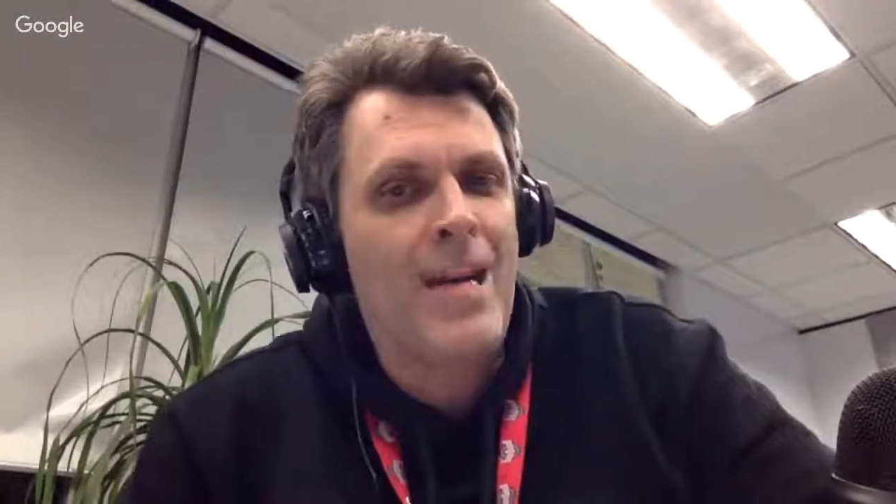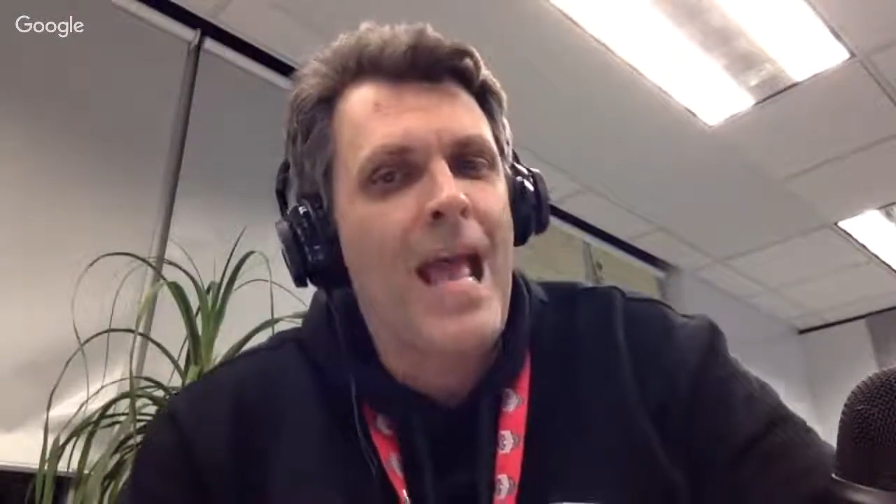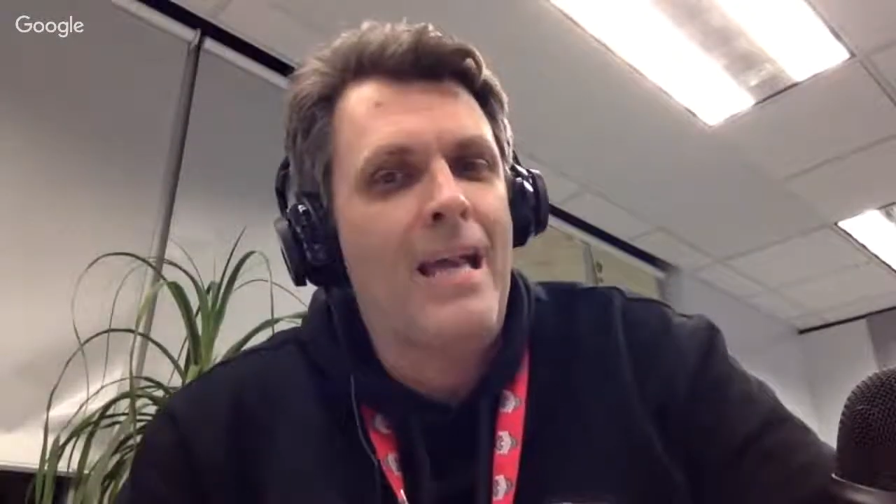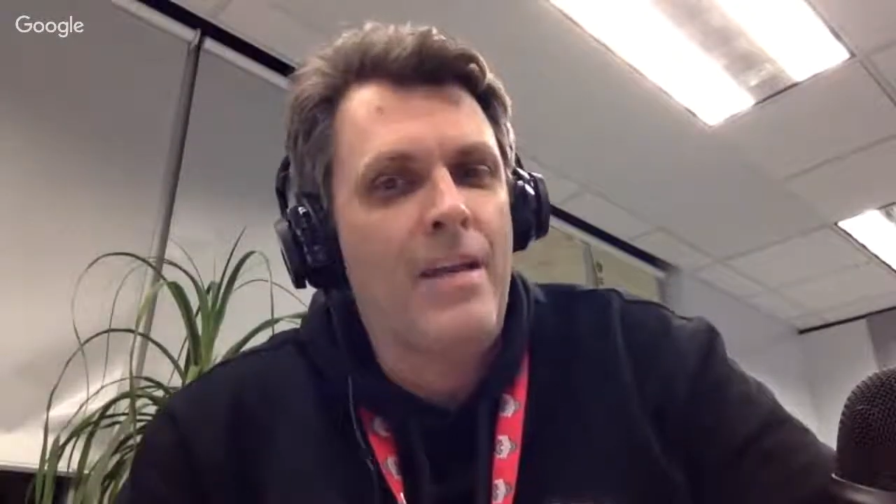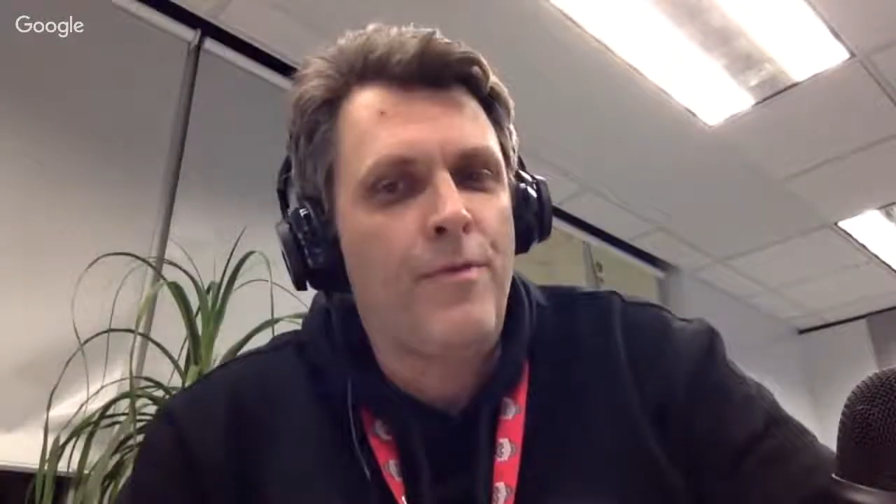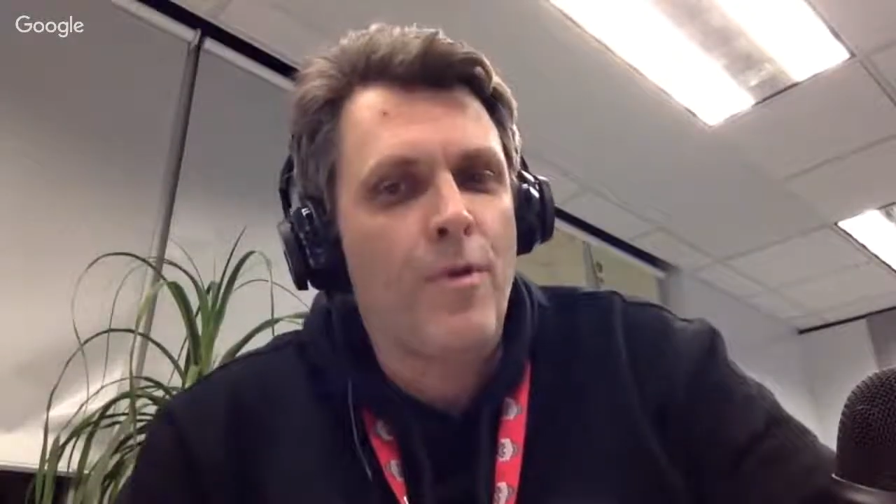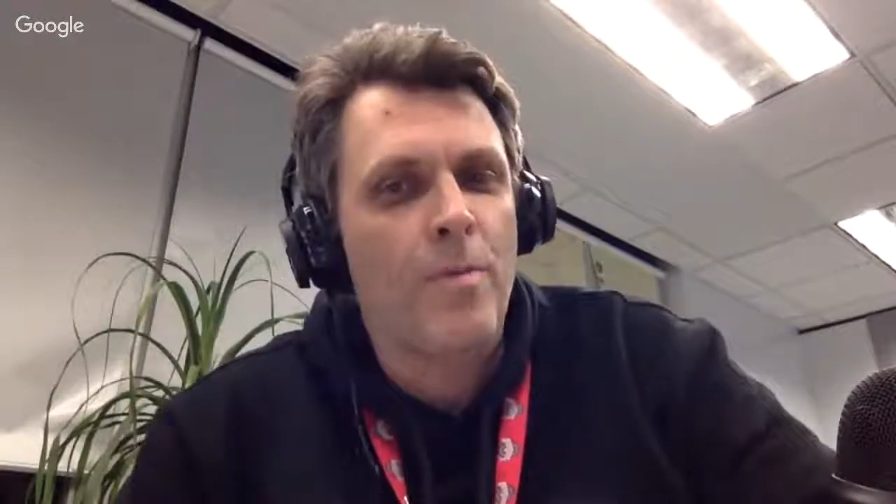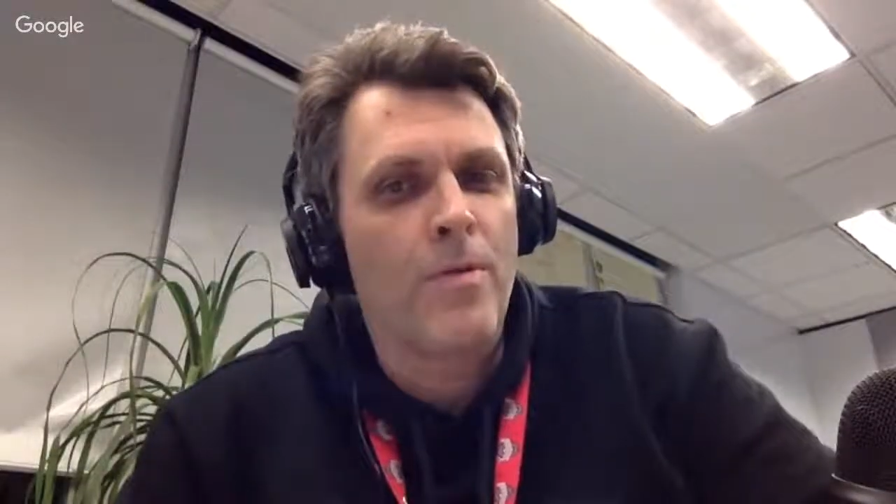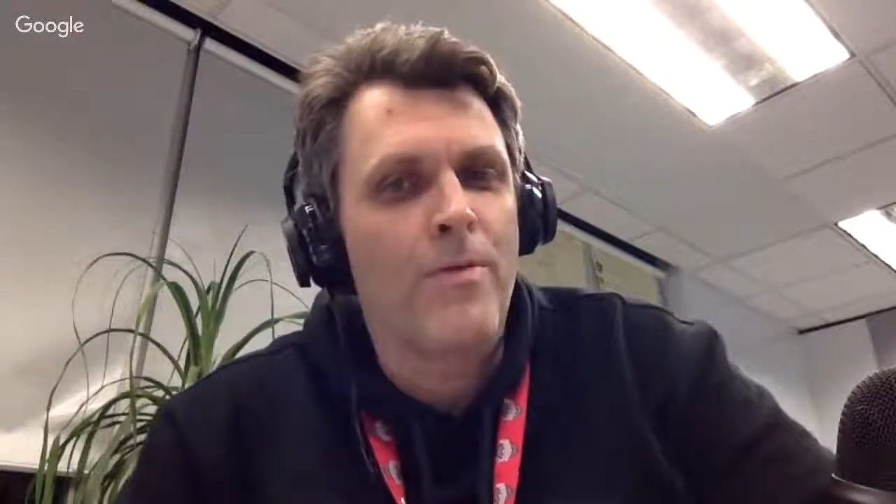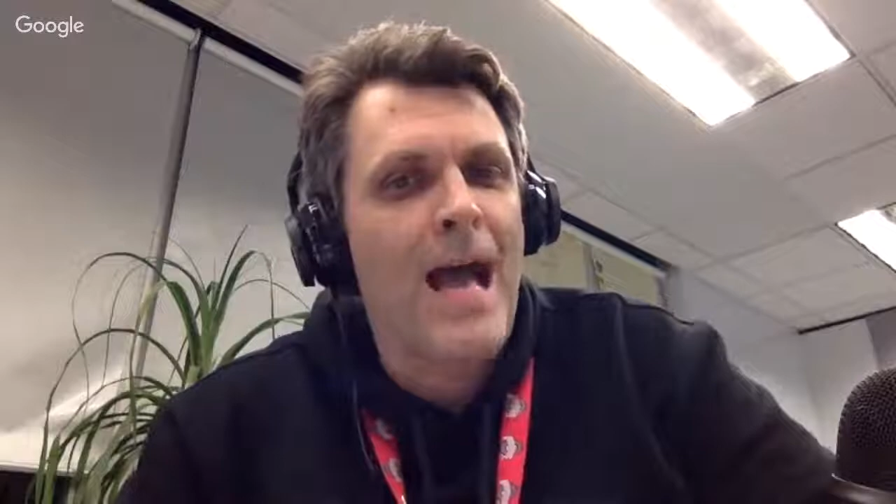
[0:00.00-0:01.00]
any form or
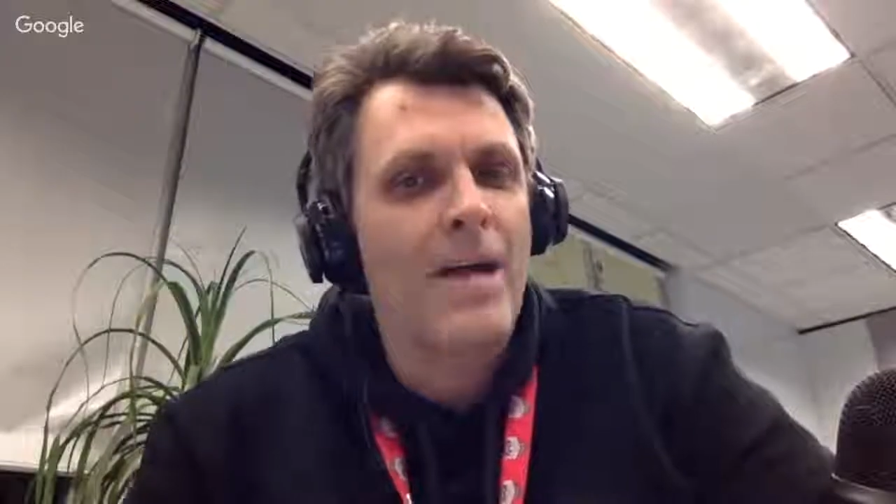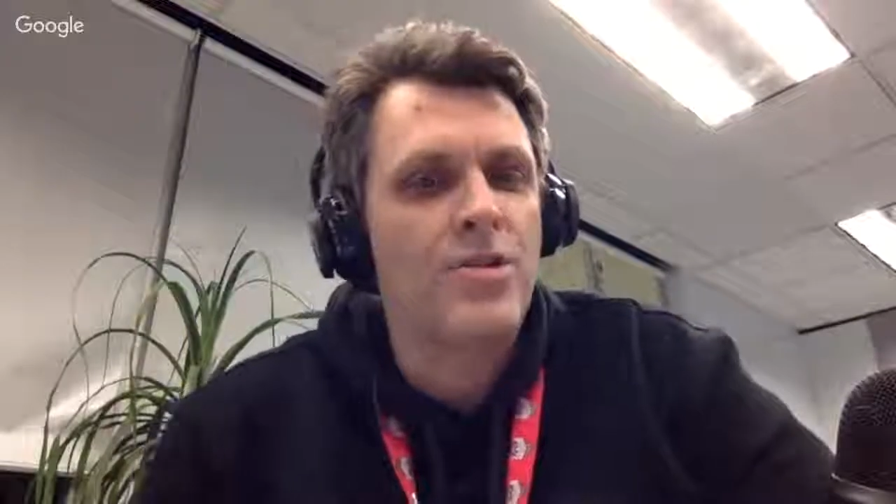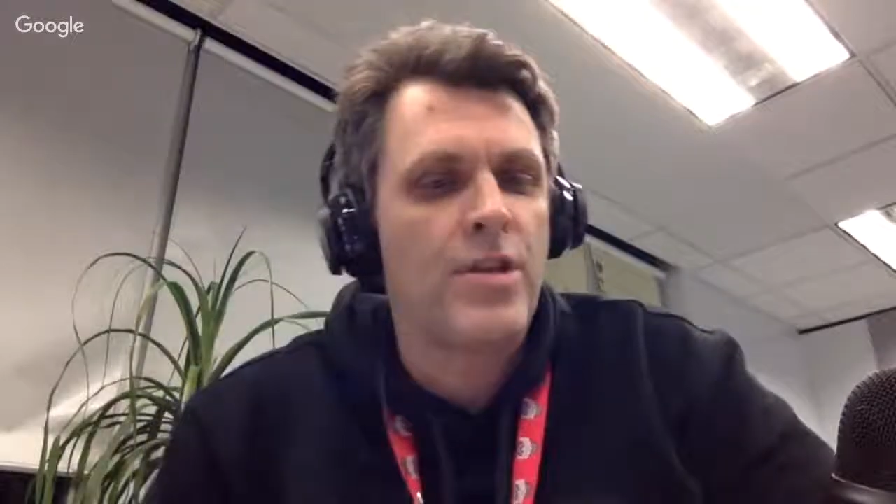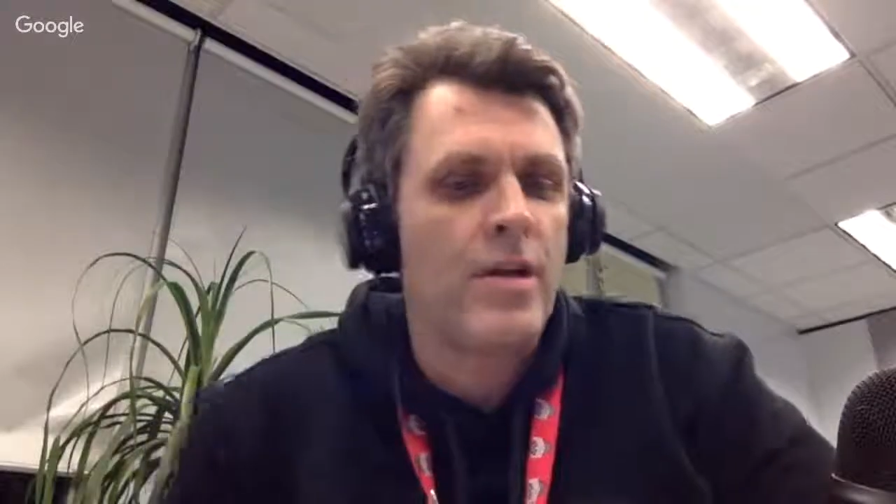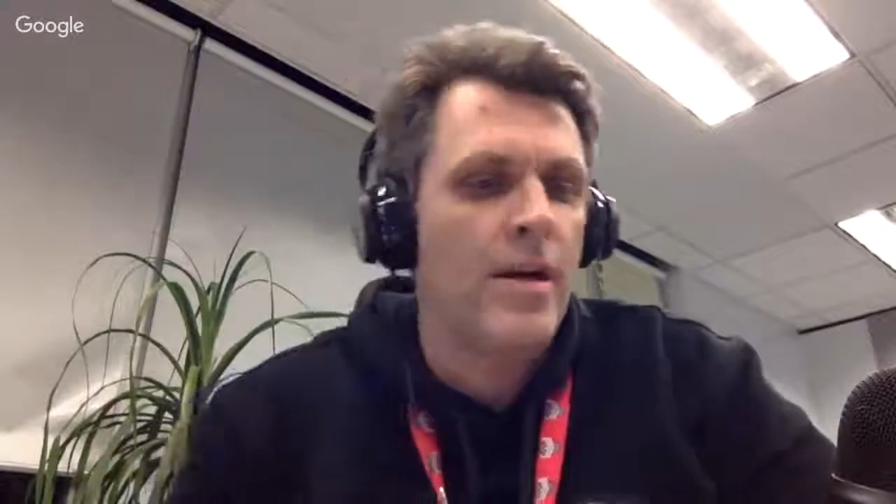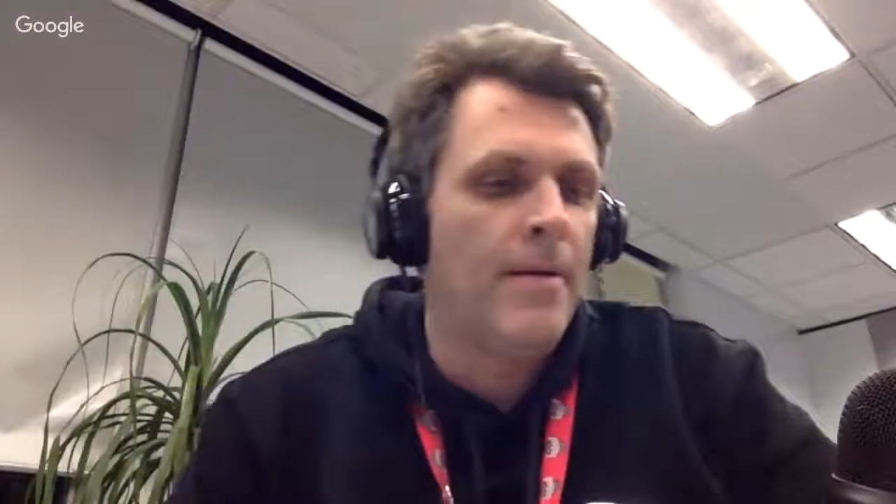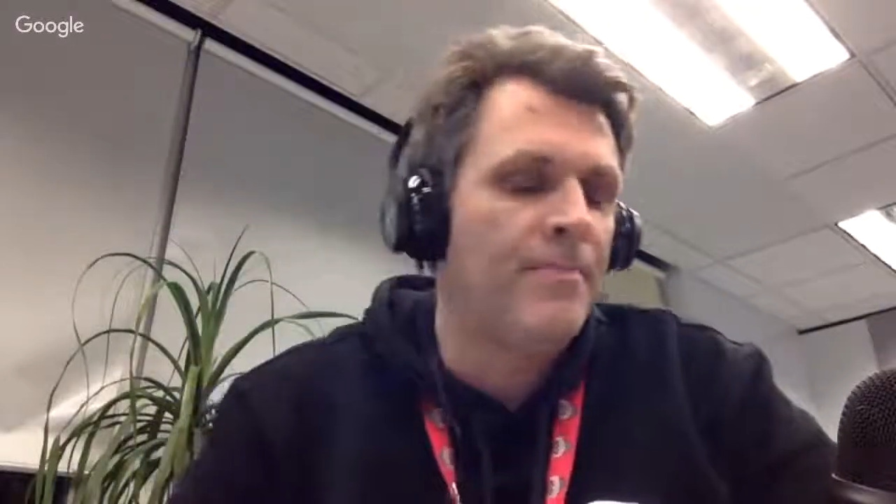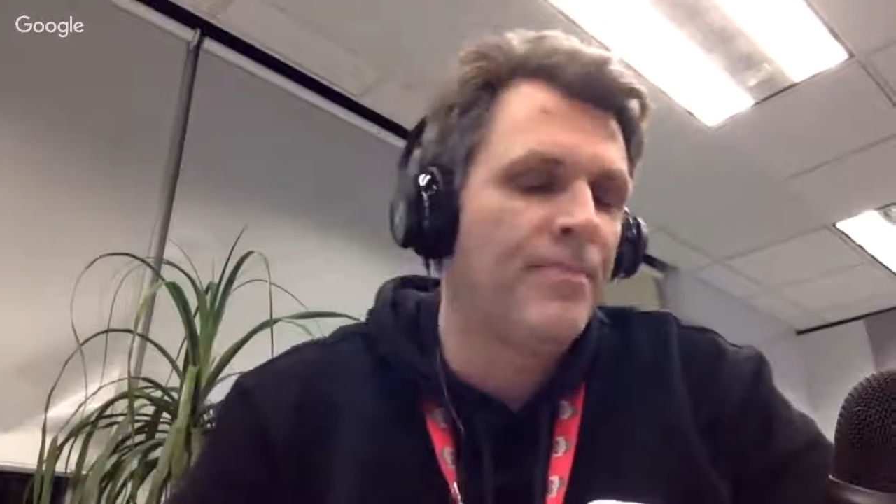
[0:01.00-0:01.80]
fashion.